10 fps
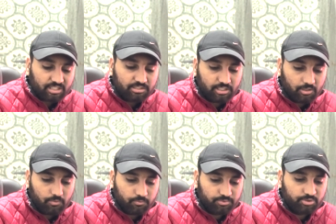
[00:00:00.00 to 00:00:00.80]

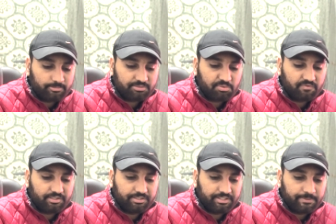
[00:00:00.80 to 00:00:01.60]
now you must be
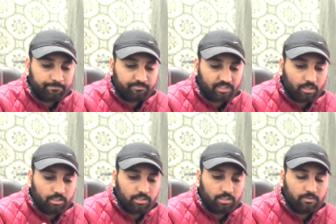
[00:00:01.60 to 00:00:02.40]
wondering
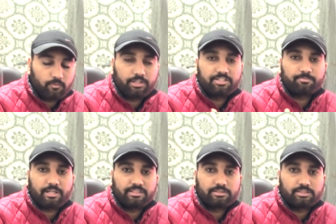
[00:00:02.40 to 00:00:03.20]
uh, what is
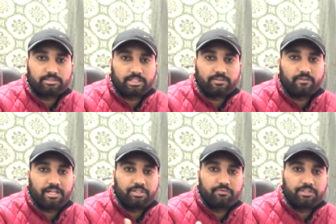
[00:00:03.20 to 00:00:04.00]
Python and
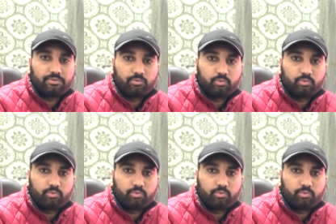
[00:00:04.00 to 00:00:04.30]
why do we